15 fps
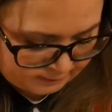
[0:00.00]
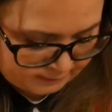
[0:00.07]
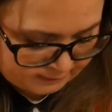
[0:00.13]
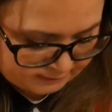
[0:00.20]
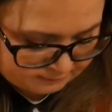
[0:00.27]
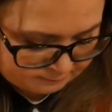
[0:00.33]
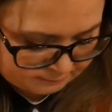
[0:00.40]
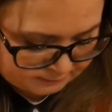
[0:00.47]

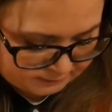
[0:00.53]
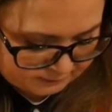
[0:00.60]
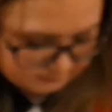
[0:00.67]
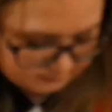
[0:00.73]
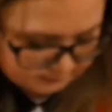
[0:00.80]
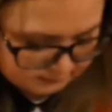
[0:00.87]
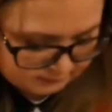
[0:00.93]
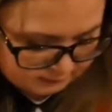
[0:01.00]
let me
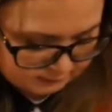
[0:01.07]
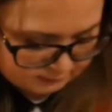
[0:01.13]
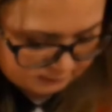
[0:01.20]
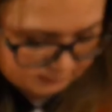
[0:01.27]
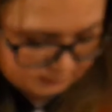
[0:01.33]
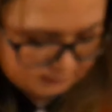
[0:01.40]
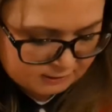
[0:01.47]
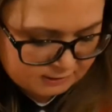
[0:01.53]
see,
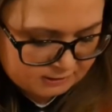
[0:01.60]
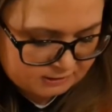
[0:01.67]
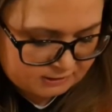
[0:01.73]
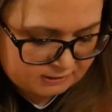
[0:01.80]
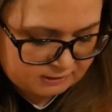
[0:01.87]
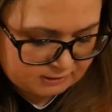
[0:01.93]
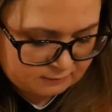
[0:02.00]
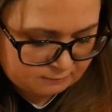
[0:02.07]

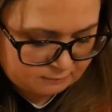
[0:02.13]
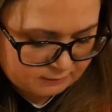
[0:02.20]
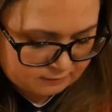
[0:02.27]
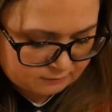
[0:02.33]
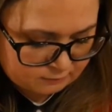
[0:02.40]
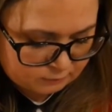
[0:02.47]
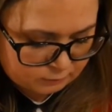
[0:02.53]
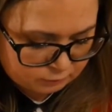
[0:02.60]
she met,
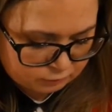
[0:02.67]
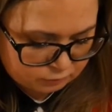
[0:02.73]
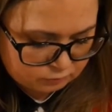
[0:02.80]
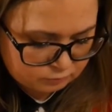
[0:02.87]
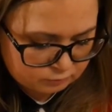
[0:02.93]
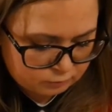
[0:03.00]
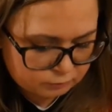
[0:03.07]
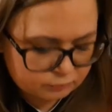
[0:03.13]
want,
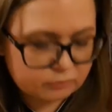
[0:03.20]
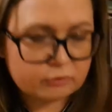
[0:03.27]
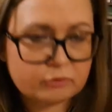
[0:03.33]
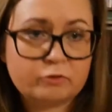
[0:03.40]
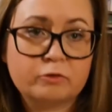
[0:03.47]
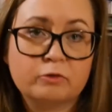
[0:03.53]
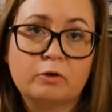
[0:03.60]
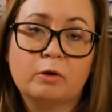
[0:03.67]
wanted
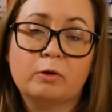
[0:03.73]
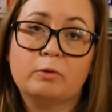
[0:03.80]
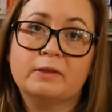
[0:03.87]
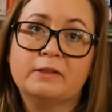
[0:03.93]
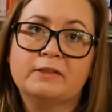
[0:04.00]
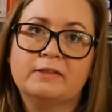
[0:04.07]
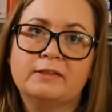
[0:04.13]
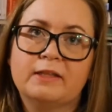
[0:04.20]
to go
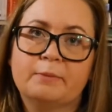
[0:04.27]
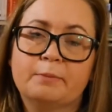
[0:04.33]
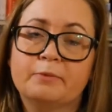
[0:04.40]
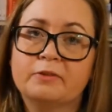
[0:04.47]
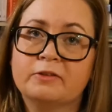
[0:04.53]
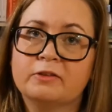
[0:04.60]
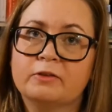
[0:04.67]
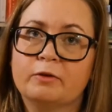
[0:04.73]
in
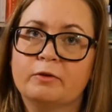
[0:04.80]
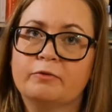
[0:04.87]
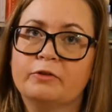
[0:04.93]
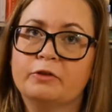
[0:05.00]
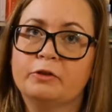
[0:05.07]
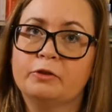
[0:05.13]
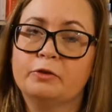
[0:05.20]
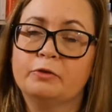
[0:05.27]
depths of
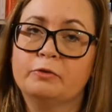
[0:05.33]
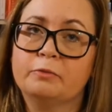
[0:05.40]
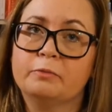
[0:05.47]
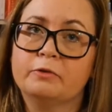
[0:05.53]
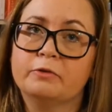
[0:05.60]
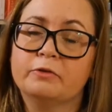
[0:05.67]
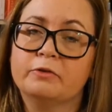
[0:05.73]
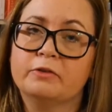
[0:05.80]
the
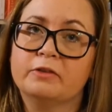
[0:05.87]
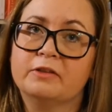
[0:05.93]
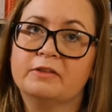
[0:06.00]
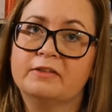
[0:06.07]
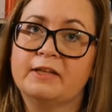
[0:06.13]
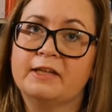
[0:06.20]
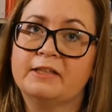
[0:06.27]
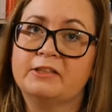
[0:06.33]
human
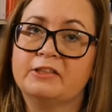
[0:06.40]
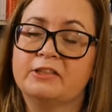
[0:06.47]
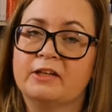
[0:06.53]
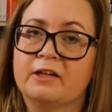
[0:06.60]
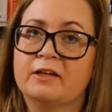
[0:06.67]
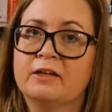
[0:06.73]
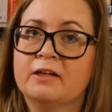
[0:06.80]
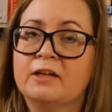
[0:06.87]

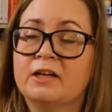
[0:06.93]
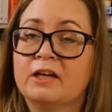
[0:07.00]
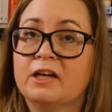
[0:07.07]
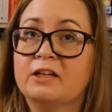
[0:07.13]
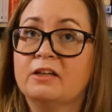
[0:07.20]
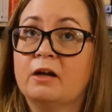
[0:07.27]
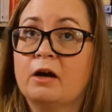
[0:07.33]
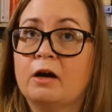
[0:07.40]
nature
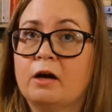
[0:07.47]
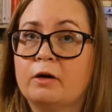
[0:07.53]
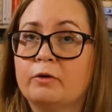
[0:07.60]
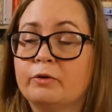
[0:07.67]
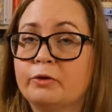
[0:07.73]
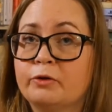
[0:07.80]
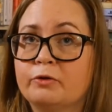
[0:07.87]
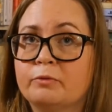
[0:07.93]
and how
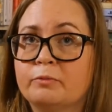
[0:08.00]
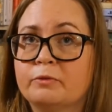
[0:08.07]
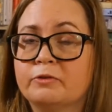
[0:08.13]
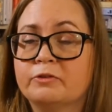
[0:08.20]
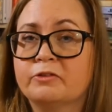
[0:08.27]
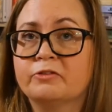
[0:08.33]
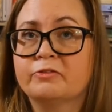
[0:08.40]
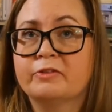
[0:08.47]

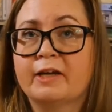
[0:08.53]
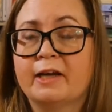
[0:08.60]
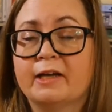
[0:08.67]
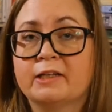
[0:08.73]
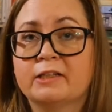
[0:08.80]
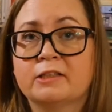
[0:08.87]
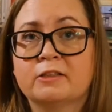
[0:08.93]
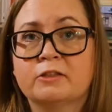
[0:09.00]
humans
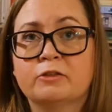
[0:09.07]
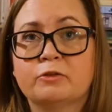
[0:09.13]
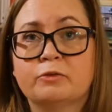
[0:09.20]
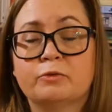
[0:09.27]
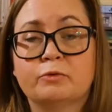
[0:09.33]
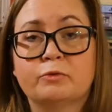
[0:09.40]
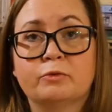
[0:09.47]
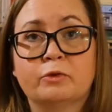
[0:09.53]
react
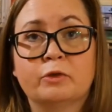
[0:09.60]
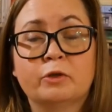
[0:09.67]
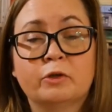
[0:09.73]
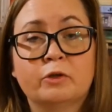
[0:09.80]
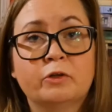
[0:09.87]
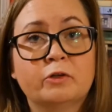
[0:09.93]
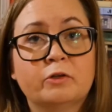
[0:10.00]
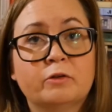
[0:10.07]
to
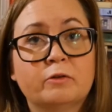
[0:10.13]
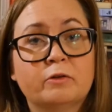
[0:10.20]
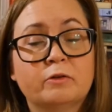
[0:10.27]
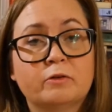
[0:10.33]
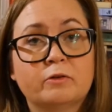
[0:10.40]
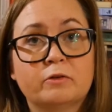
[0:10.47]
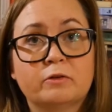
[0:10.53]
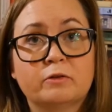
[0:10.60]

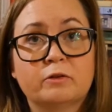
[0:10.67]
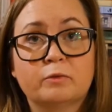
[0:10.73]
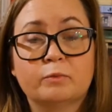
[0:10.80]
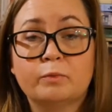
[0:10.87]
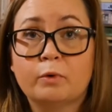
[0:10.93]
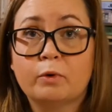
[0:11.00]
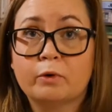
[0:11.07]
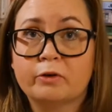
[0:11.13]
uh,
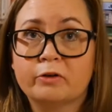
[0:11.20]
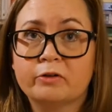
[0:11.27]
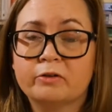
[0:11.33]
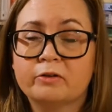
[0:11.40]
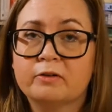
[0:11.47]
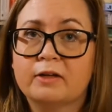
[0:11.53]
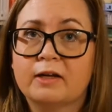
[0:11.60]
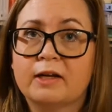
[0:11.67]
war
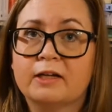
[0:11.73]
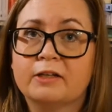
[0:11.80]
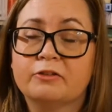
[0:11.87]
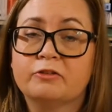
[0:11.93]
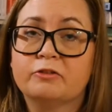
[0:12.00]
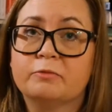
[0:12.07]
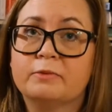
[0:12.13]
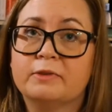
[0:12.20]
and
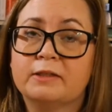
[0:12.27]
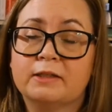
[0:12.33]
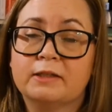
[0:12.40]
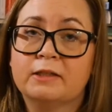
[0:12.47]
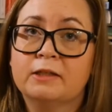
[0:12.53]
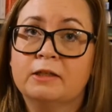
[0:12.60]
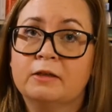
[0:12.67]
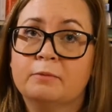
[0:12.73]
to
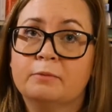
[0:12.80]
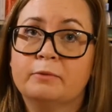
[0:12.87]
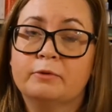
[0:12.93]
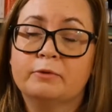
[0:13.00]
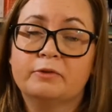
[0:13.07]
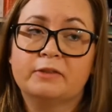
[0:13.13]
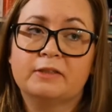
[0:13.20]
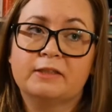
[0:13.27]
be
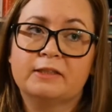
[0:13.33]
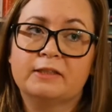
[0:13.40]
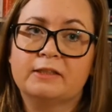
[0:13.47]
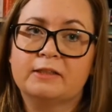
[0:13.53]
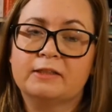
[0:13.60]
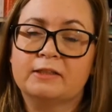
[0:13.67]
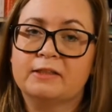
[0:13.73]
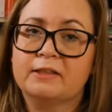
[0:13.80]
put
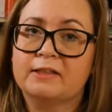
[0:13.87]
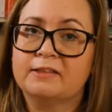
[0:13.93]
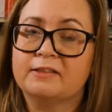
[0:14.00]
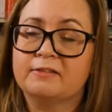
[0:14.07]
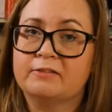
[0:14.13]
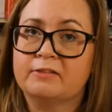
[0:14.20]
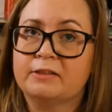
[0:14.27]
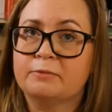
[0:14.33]
in
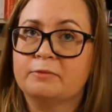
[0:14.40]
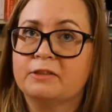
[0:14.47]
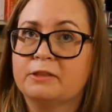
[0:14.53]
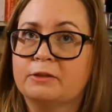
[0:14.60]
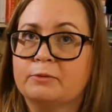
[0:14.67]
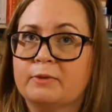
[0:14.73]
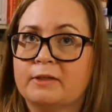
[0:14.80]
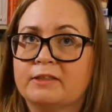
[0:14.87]
extreme
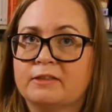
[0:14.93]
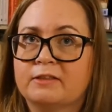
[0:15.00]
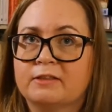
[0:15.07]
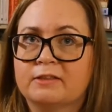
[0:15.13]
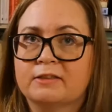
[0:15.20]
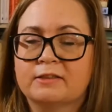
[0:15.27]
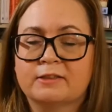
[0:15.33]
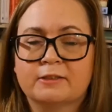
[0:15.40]

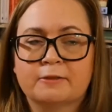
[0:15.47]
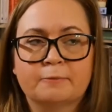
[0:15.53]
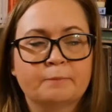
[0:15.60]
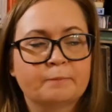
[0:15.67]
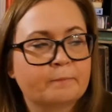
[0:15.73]
situations.